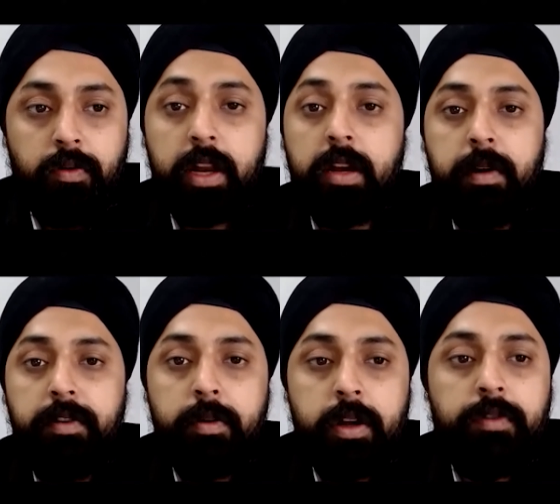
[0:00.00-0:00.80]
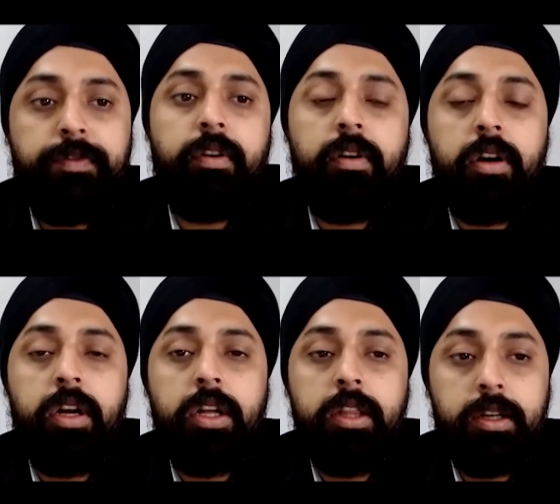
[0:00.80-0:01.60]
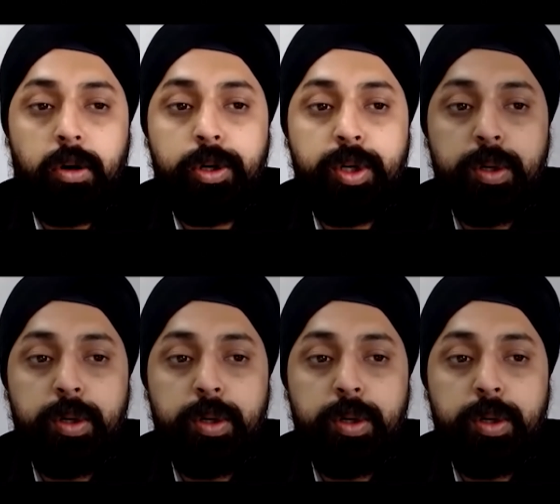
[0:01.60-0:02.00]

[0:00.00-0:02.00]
Welcome everyone for the talk